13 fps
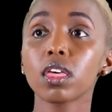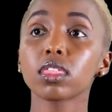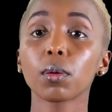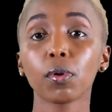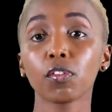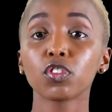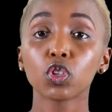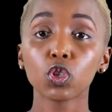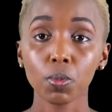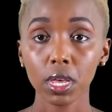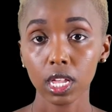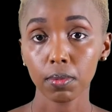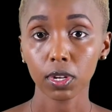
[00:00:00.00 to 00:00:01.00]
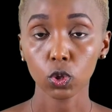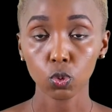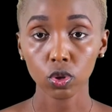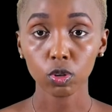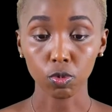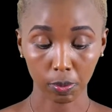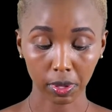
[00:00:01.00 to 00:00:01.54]
The profits you make in
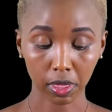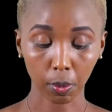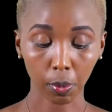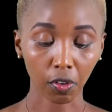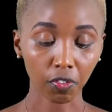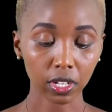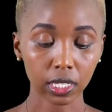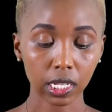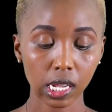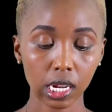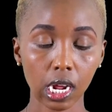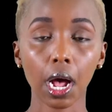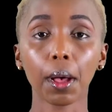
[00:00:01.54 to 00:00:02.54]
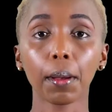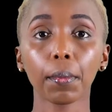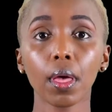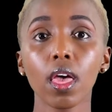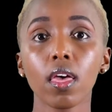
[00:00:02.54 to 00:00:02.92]
between will be the profits income.